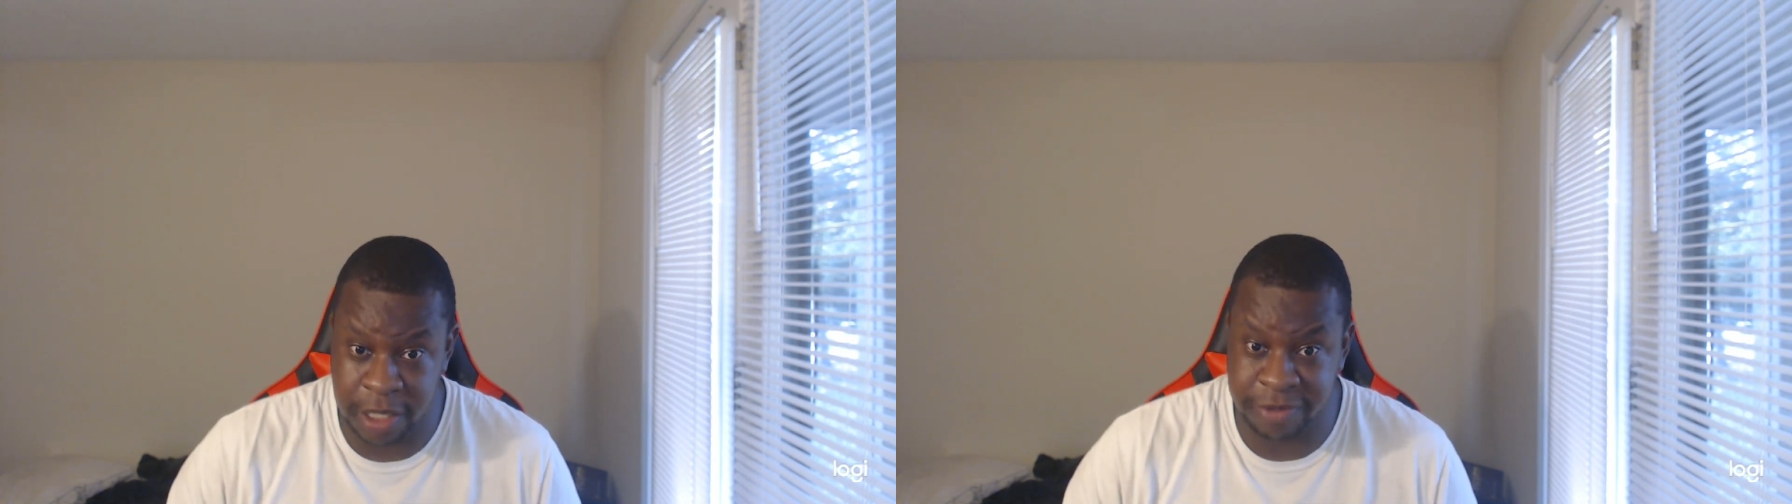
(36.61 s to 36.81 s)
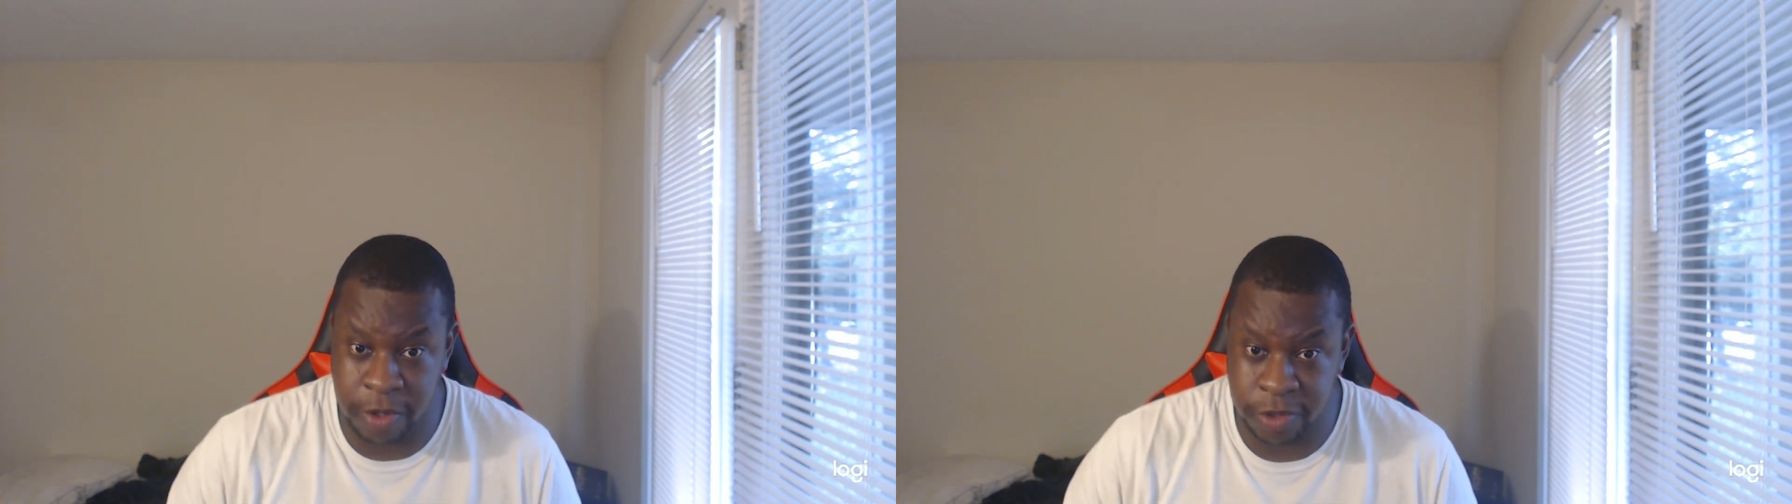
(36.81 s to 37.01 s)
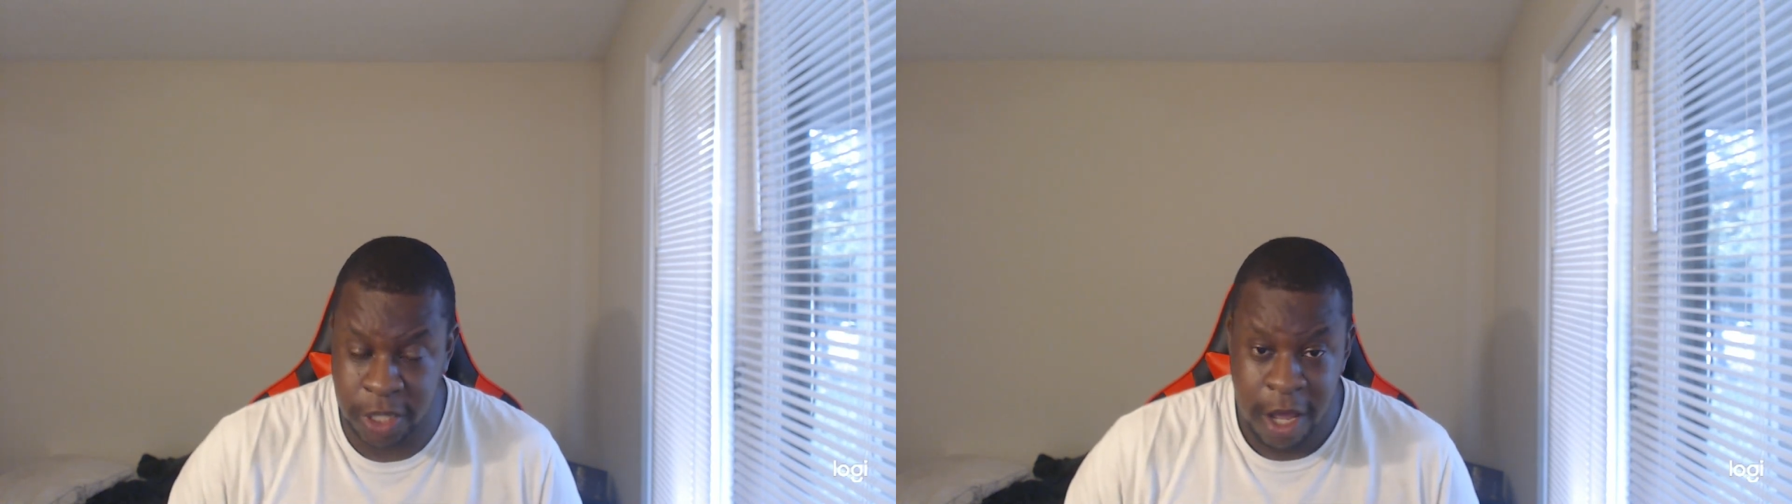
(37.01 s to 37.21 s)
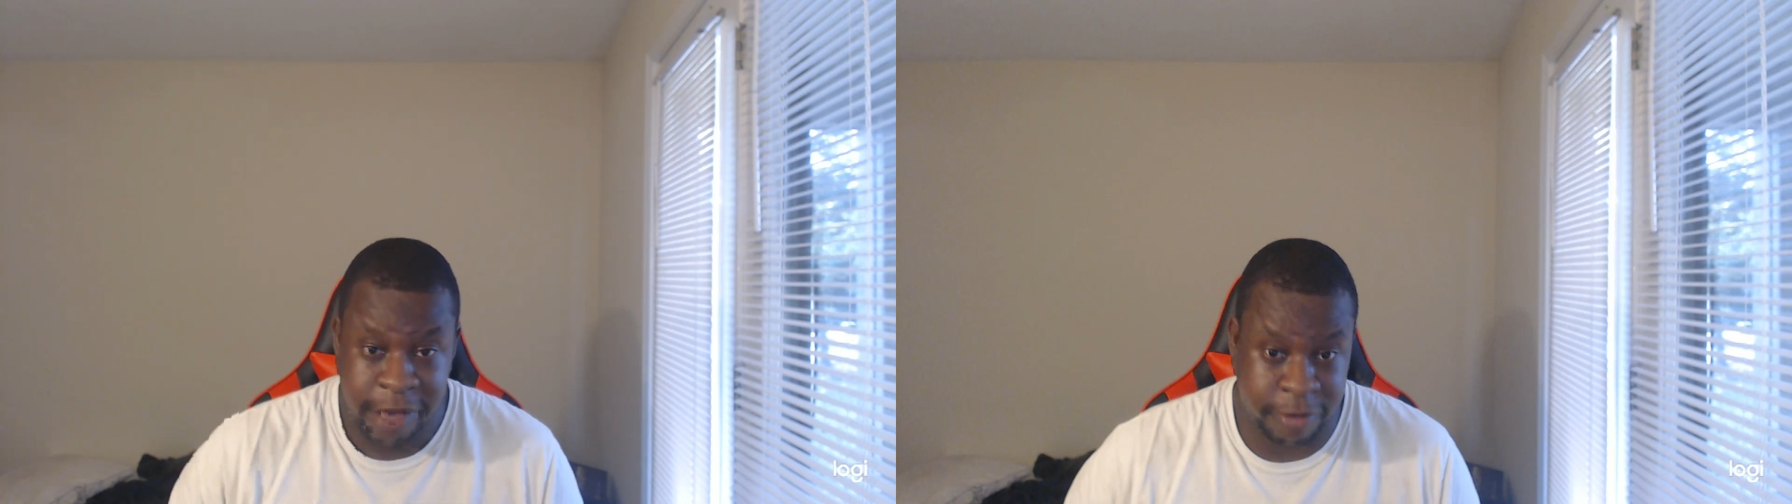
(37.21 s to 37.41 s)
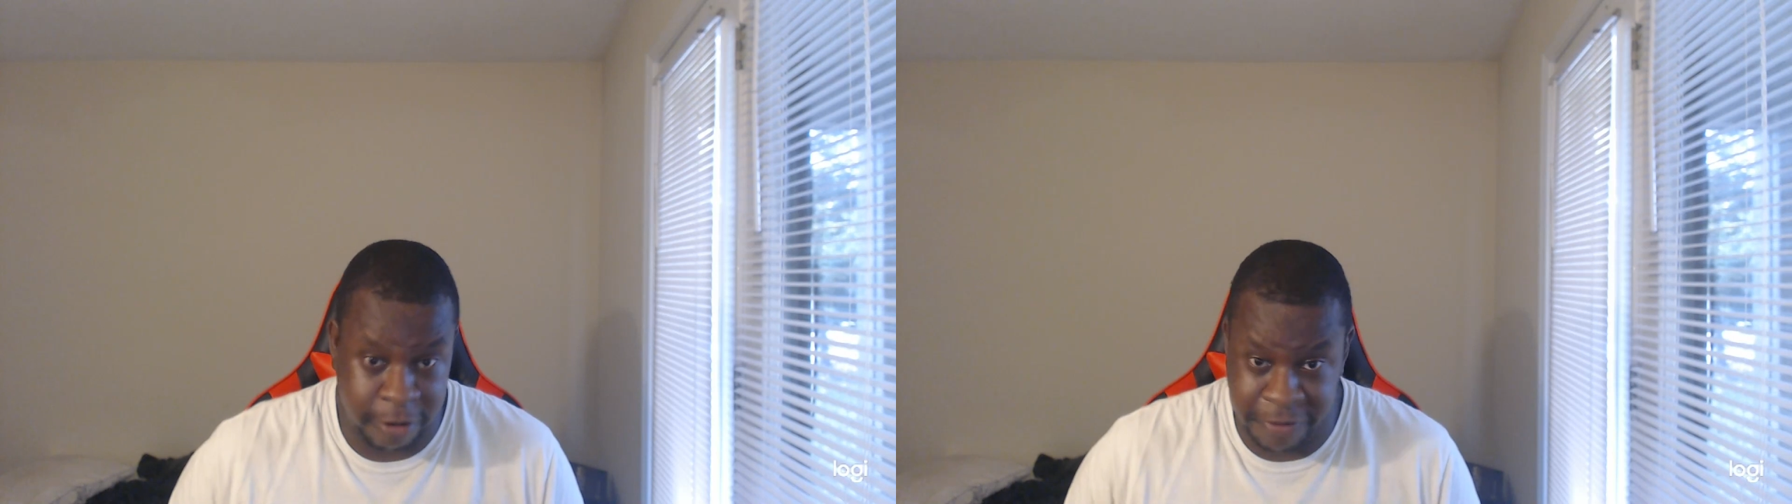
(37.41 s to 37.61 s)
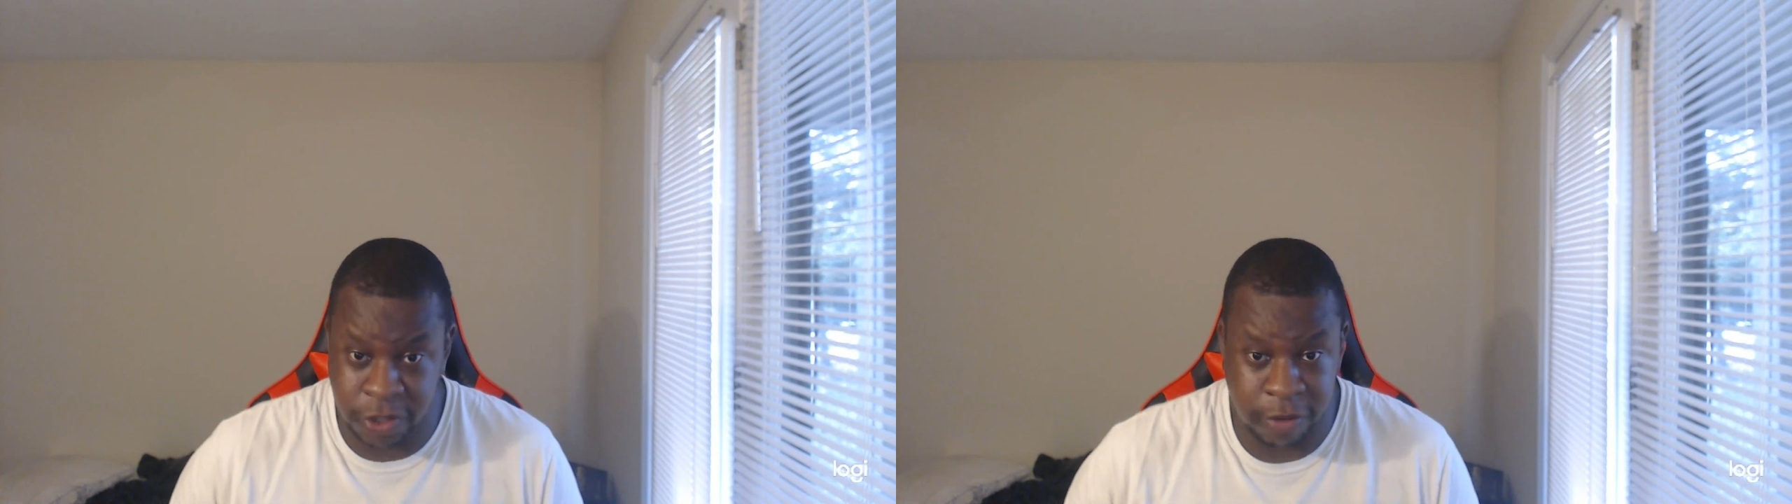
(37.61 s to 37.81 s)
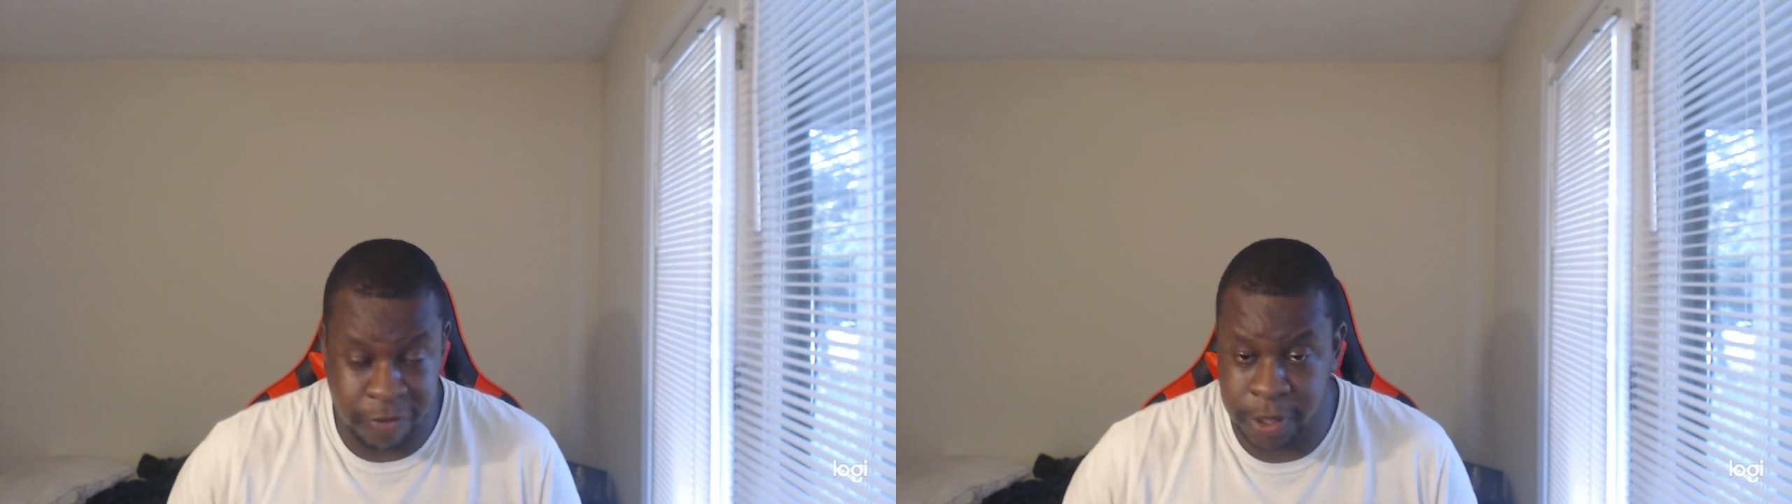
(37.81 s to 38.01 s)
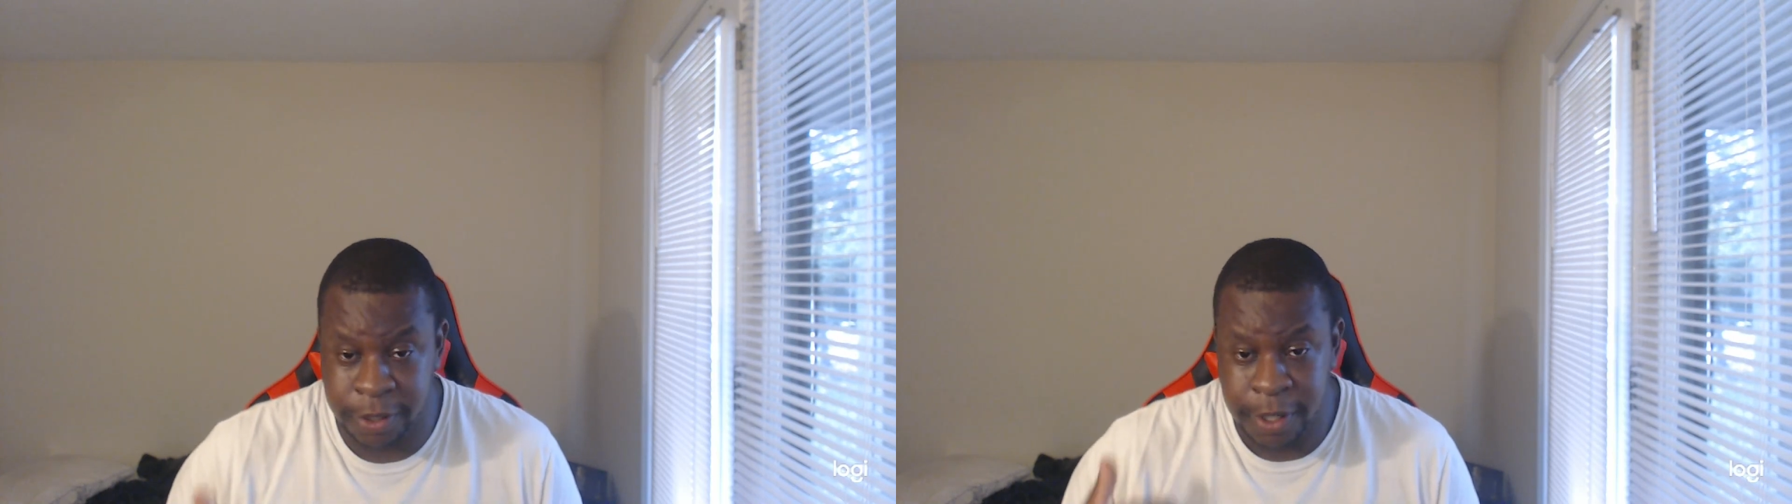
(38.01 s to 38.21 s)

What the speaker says: folks, for a physical one,